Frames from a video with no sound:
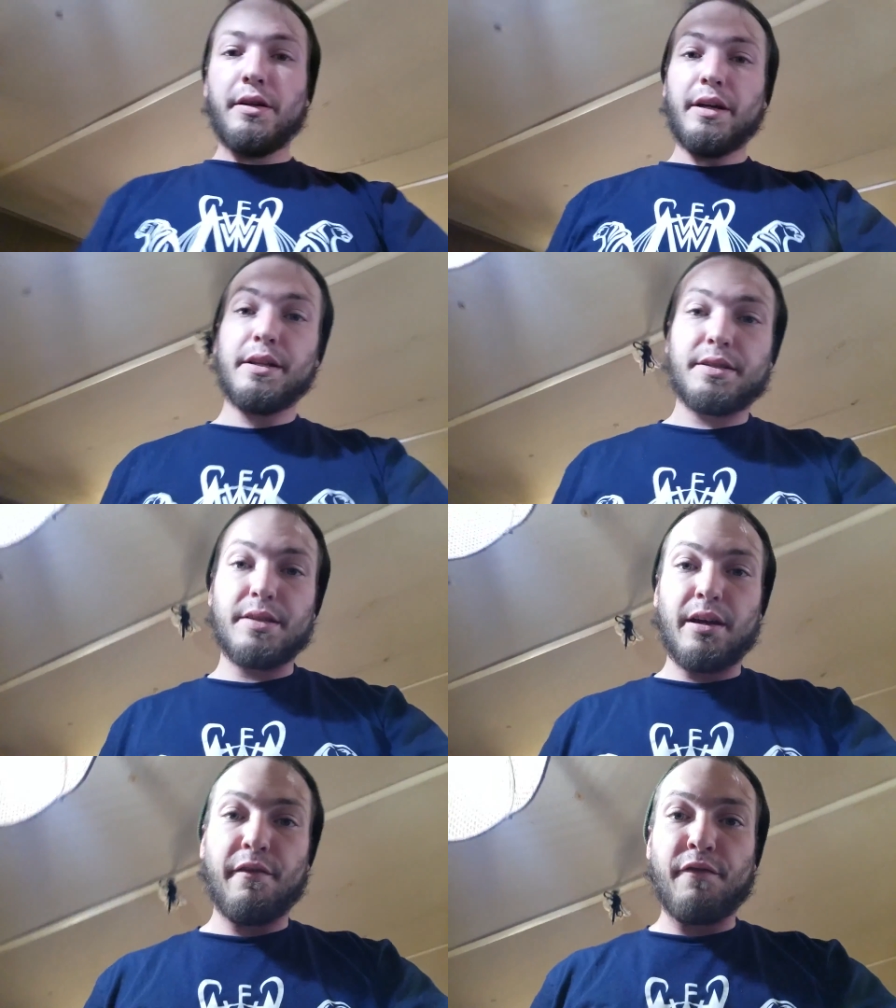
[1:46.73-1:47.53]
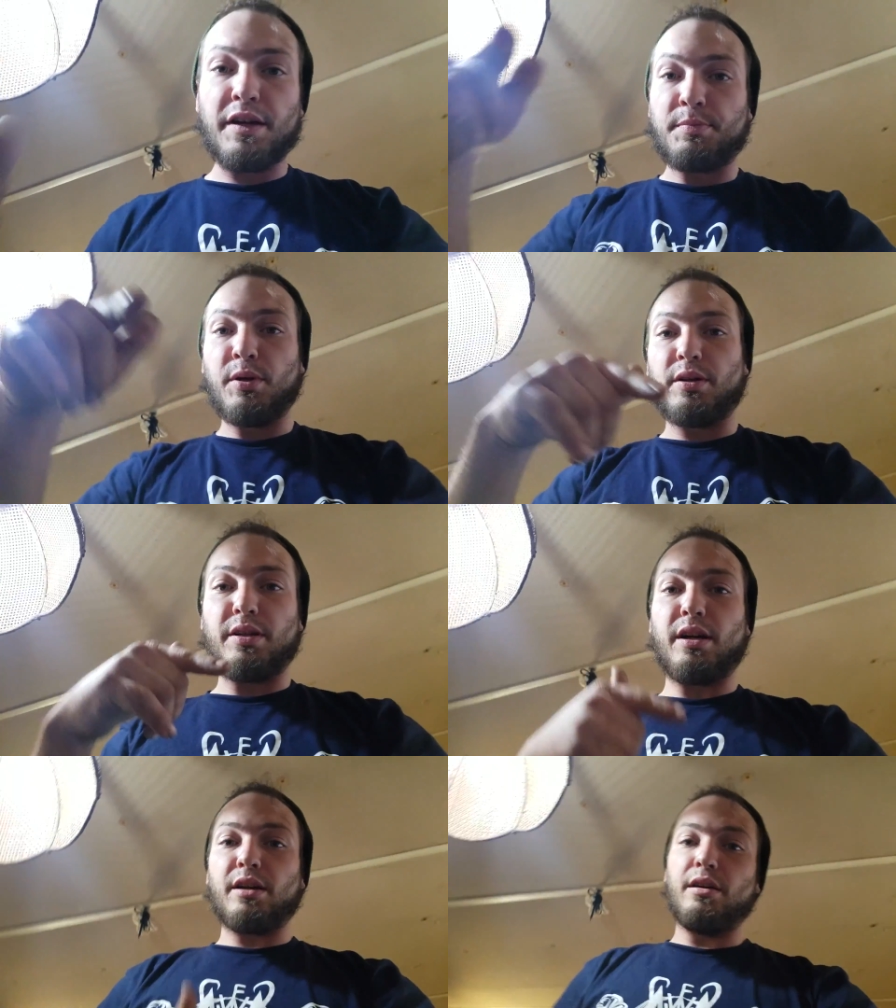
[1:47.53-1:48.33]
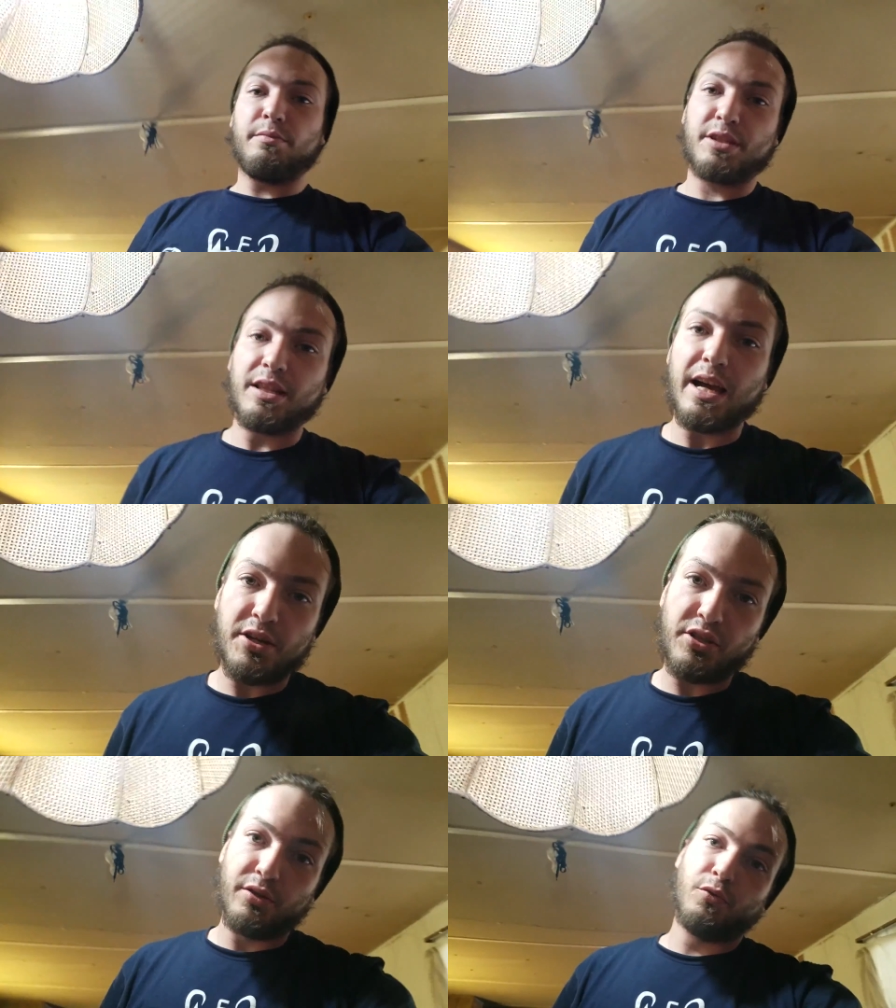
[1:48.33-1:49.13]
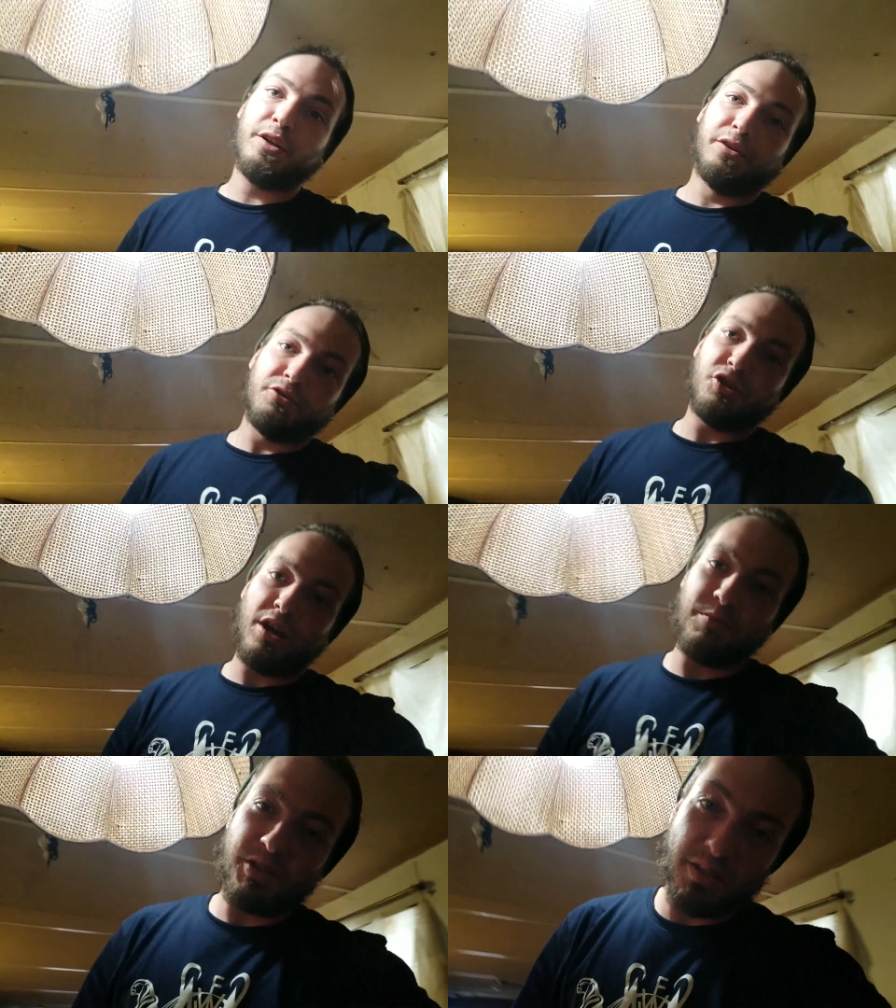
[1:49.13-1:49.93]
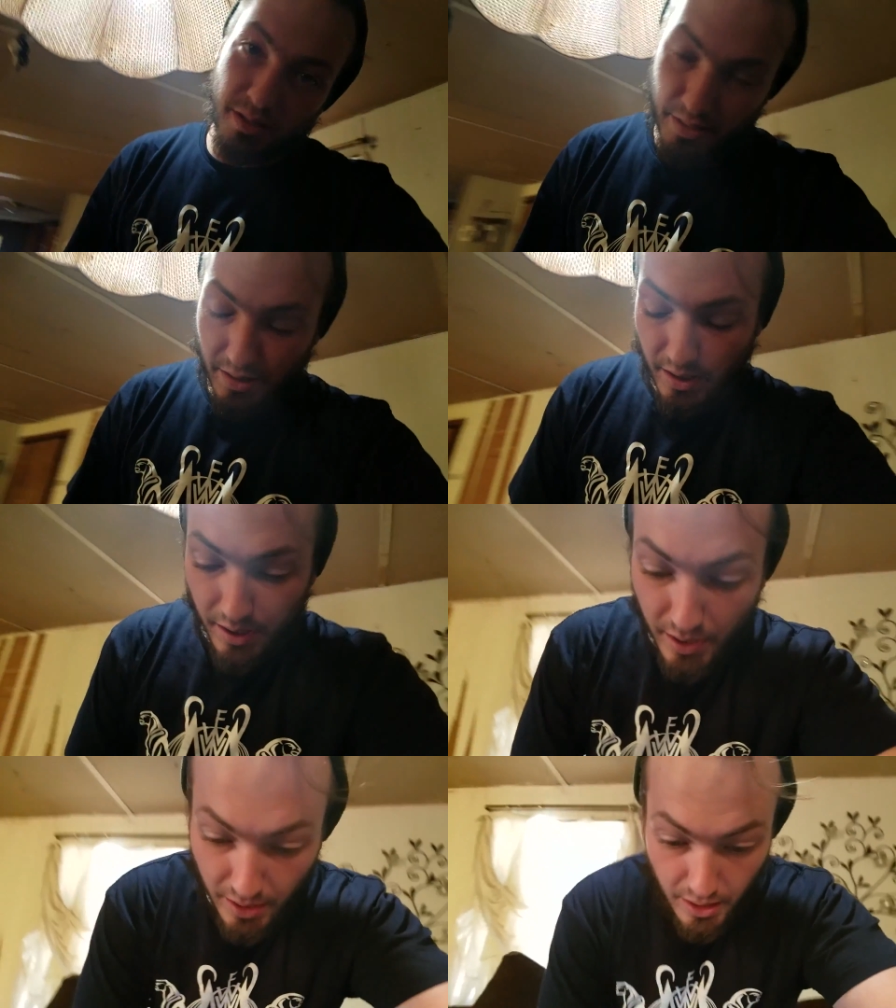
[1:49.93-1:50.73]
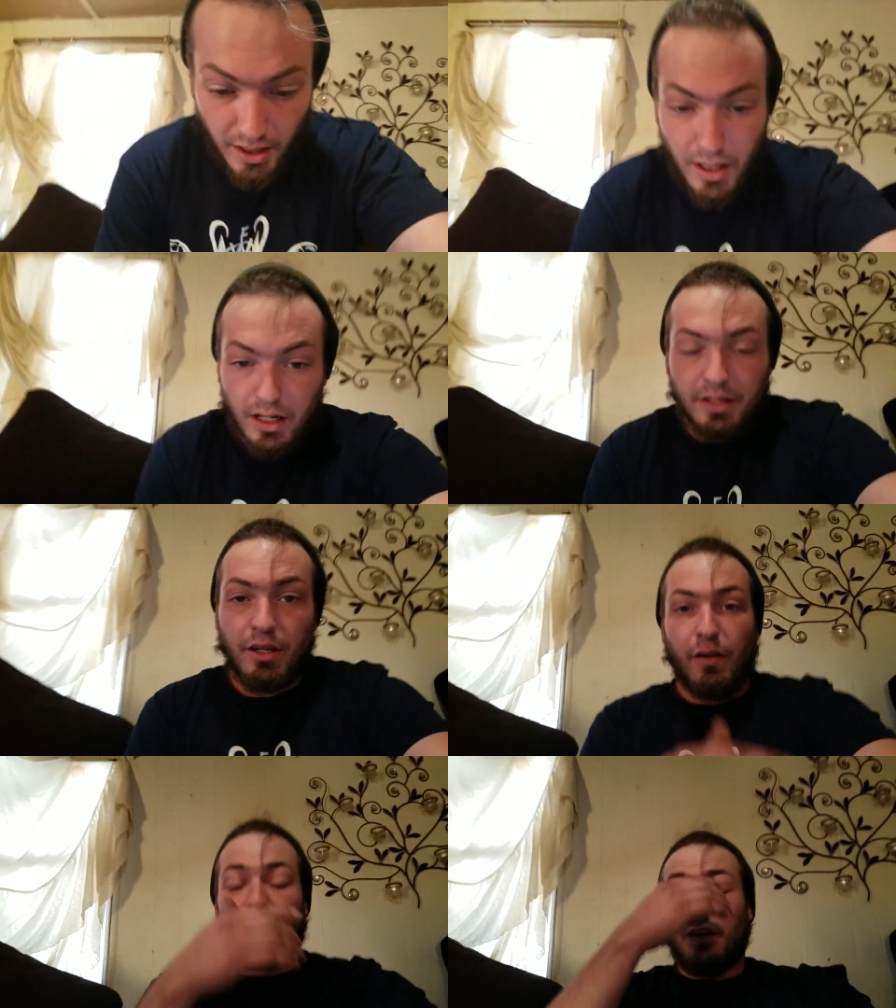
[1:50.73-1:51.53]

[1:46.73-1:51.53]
It's uh, facebook.com slash the real Jameson. Uh, you can